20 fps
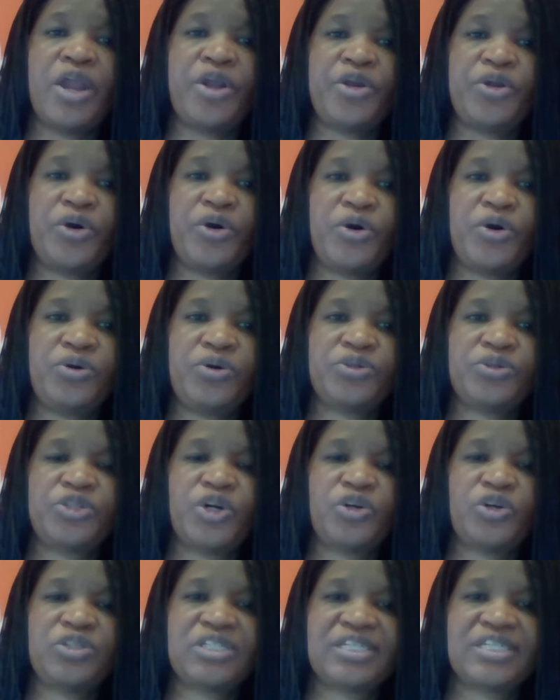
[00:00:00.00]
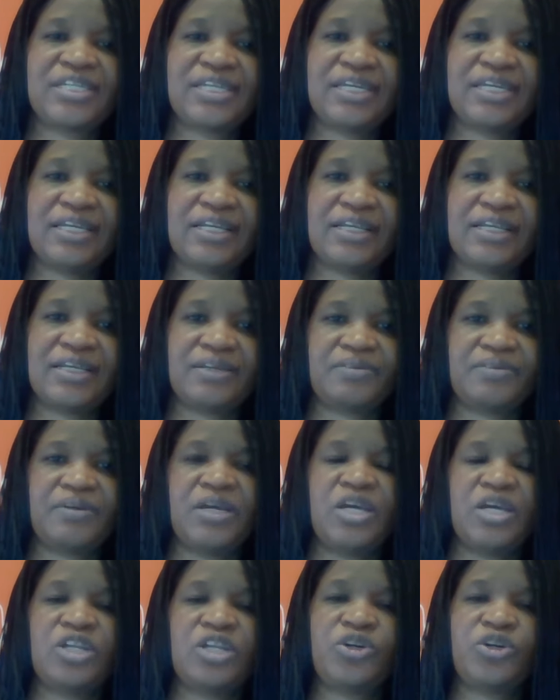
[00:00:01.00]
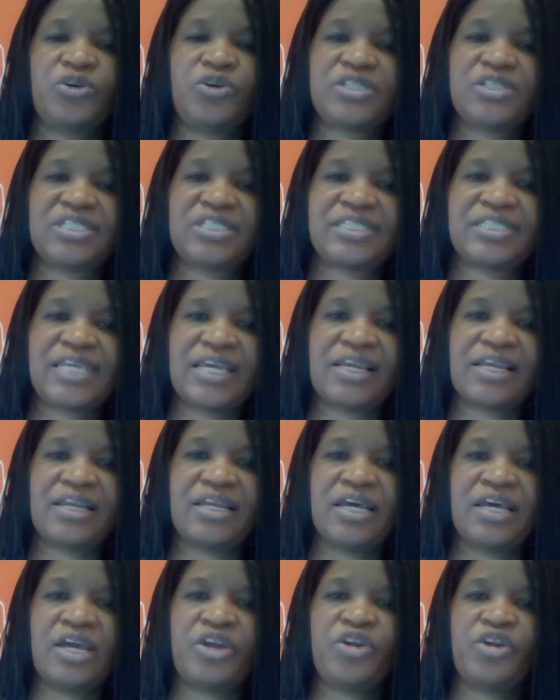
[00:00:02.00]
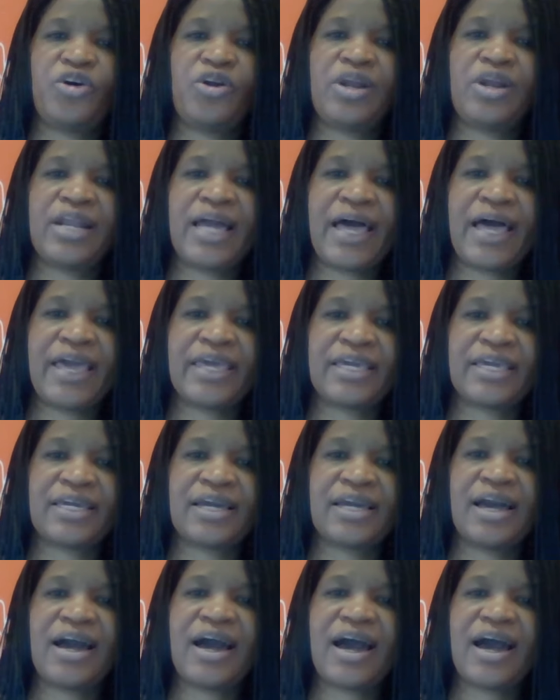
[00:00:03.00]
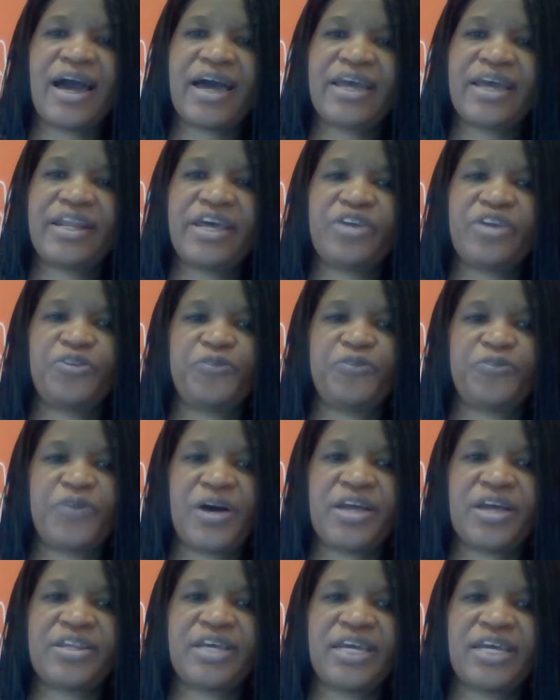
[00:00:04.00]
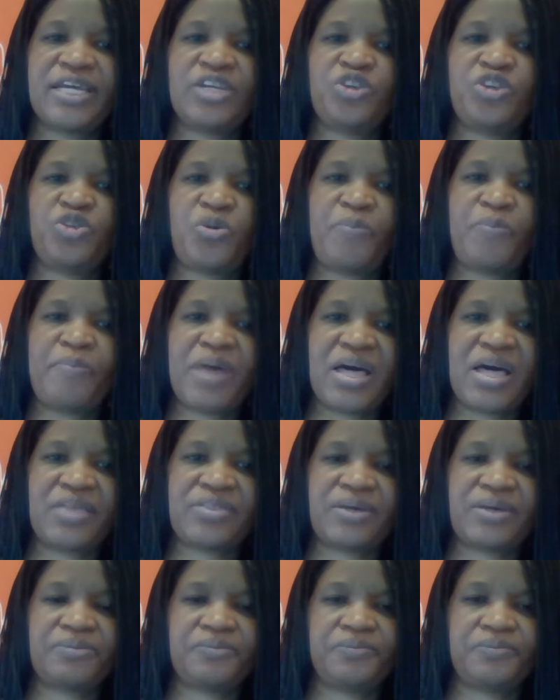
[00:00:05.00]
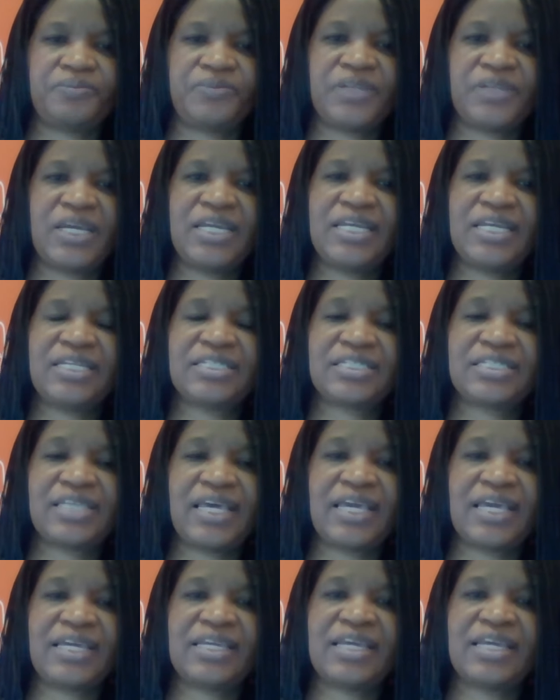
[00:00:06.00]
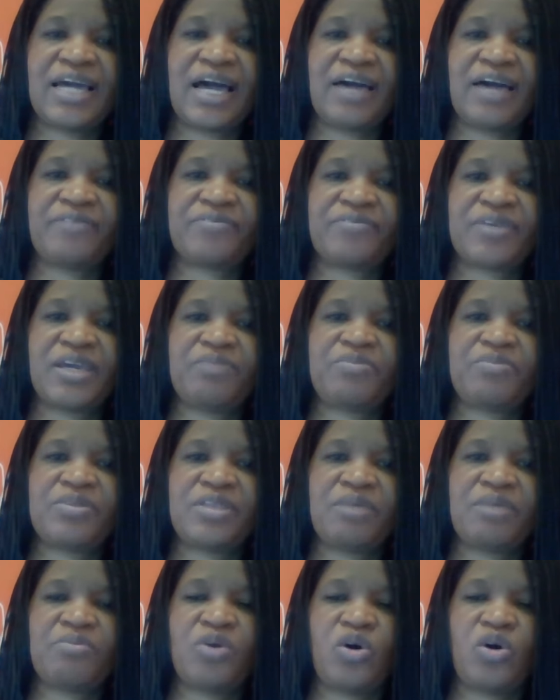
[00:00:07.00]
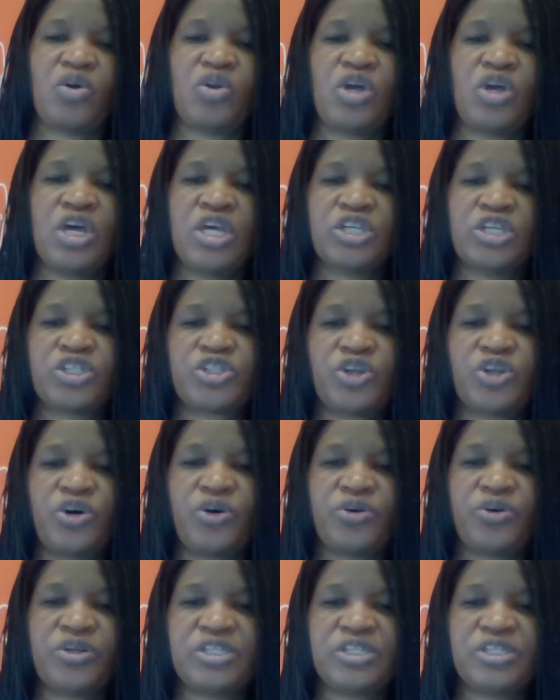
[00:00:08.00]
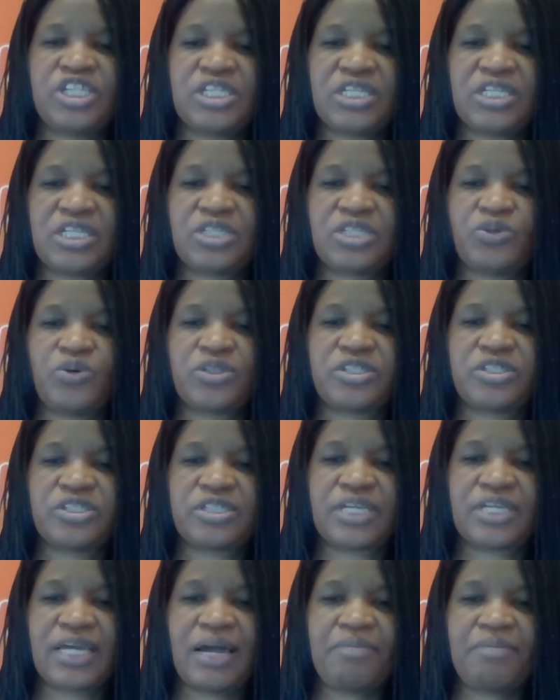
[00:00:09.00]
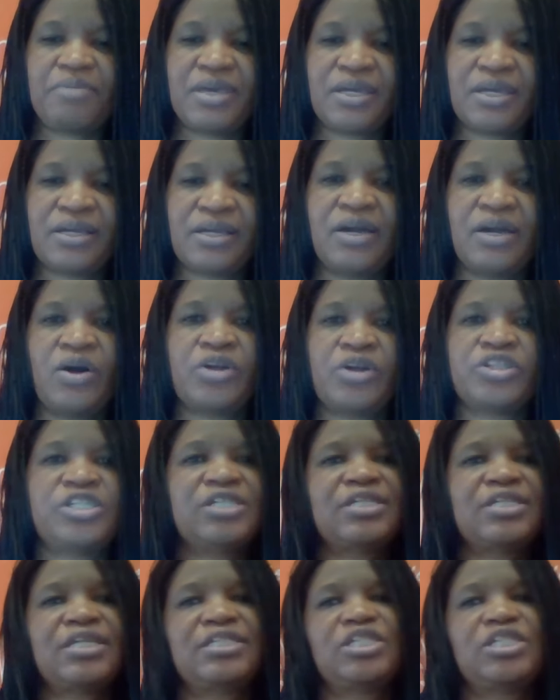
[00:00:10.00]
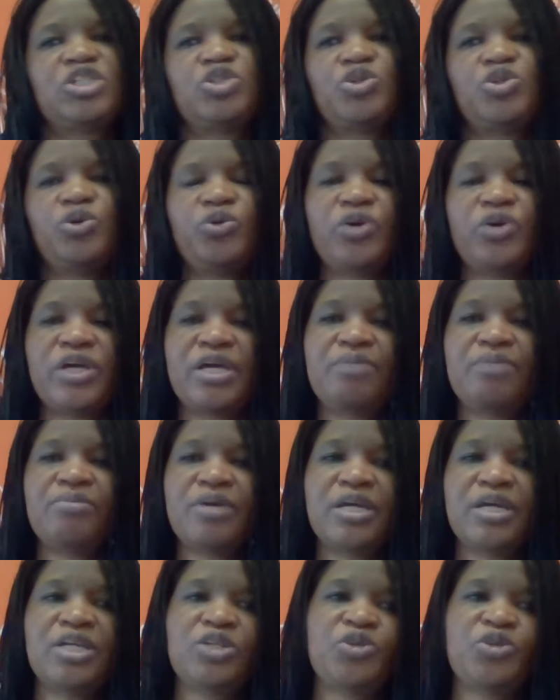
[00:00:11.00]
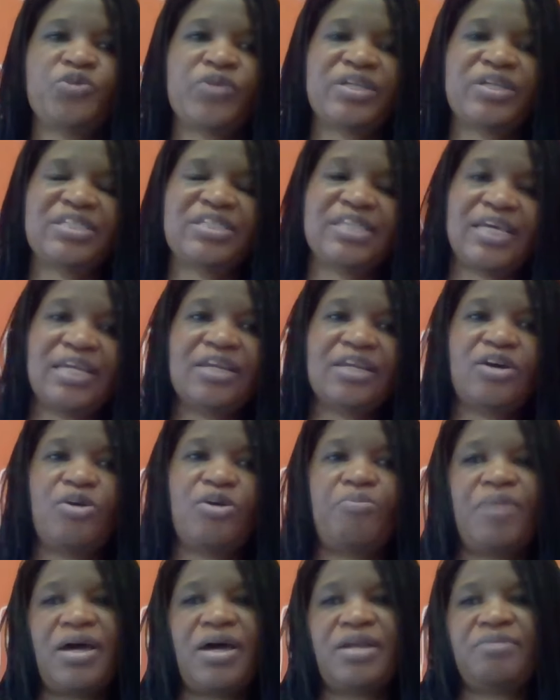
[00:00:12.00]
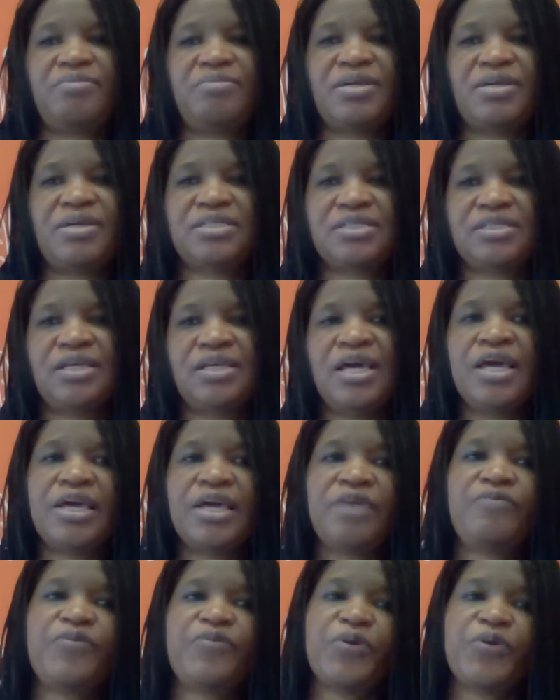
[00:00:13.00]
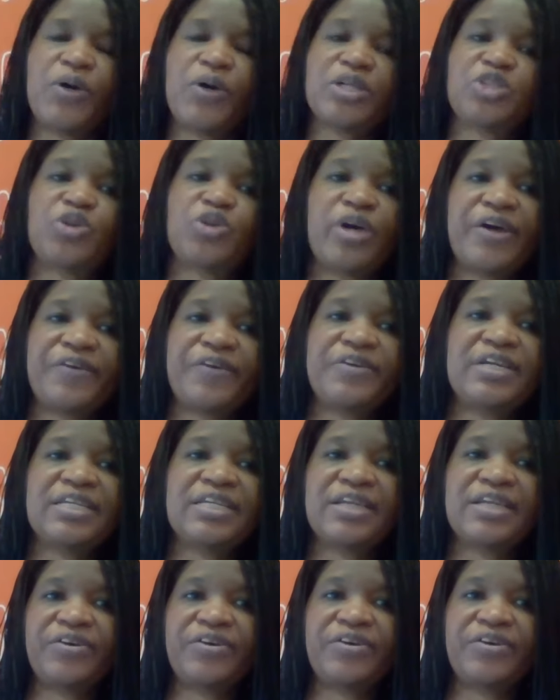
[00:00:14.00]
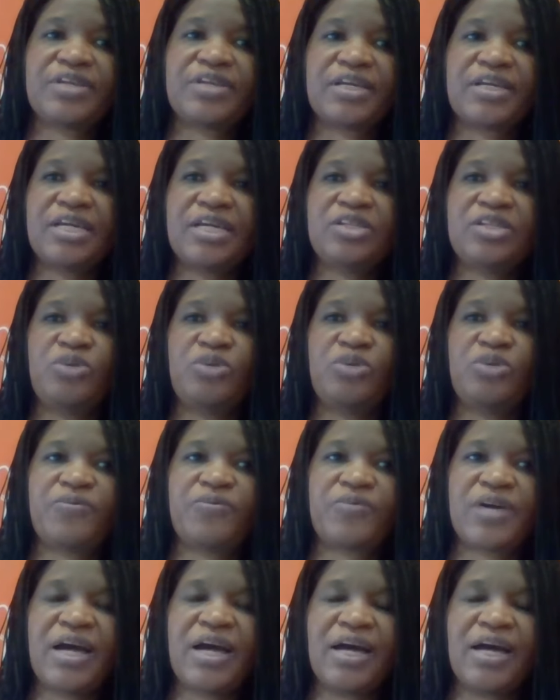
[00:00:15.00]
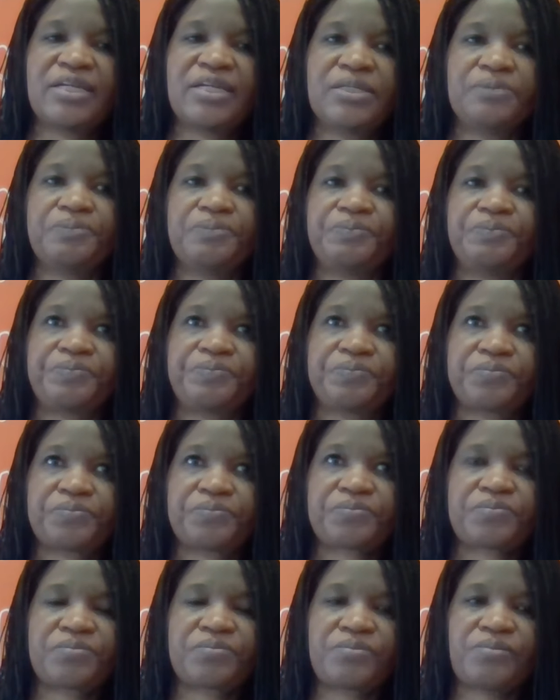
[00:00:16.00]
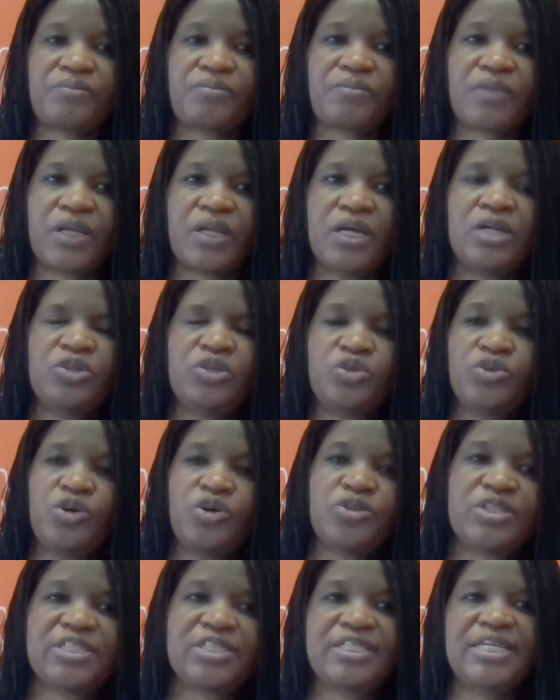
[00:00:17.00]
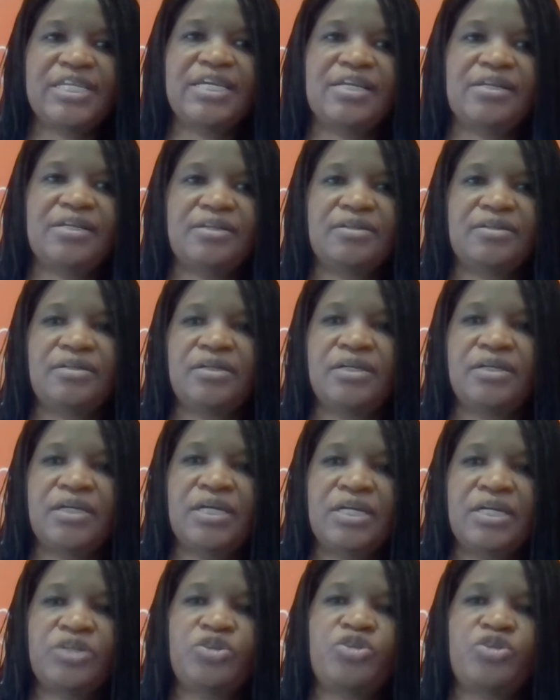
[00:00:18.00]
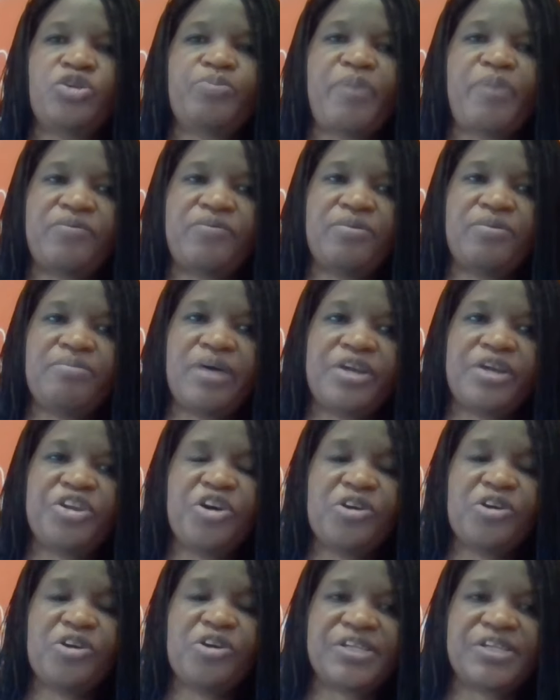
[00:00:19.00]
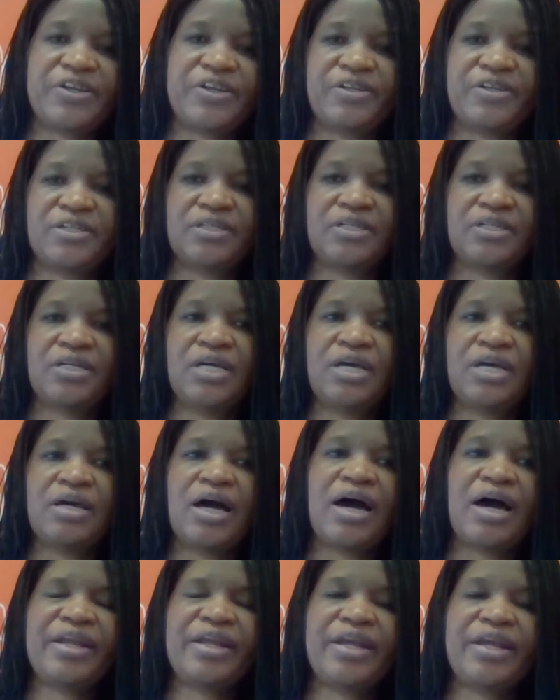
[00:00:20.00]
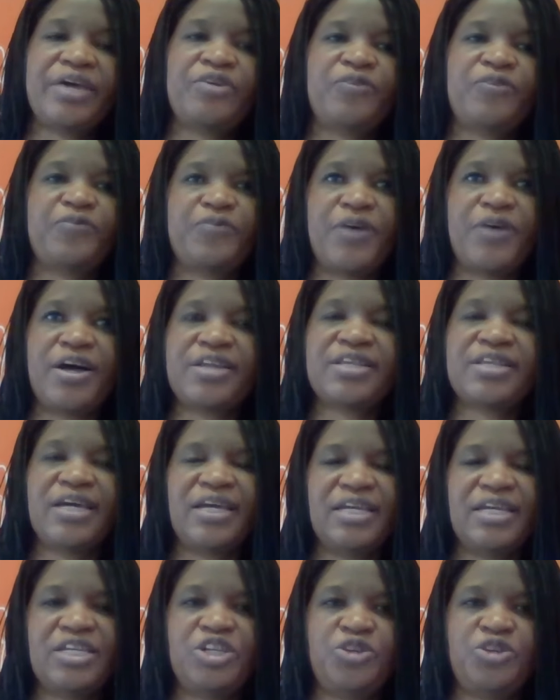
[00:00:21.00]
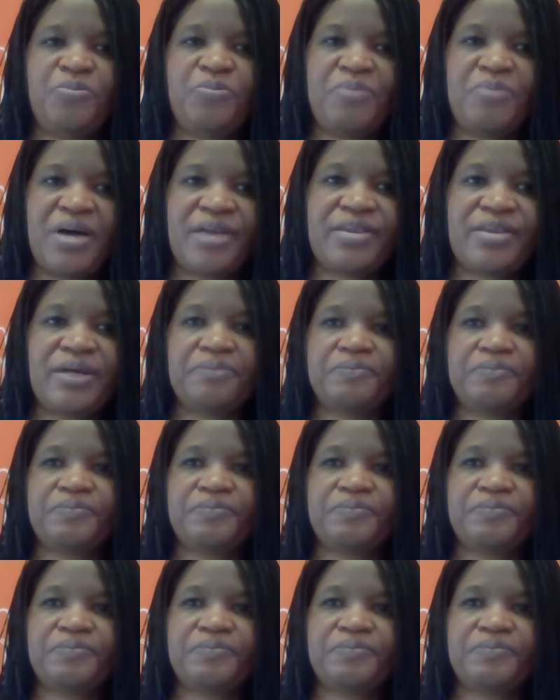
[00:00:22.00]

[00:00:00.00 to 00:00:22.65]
No, don't kill. Don't steal. No lying. Honor your father and your mother. And he said, I have kept them all. So Jesus was coming. Jesus took him into the Ten Commandments. If you want to inherit the kingdom of God, do not steal, do not perform adultery, honor your father and your mother.